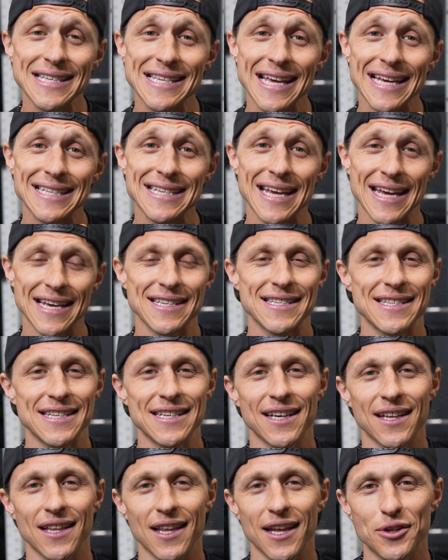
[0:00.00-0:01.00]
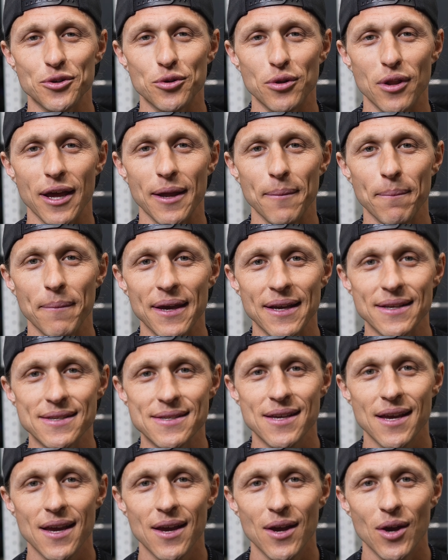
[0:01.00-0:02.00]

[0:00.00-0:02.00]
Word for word: is a tasty electrolyte mix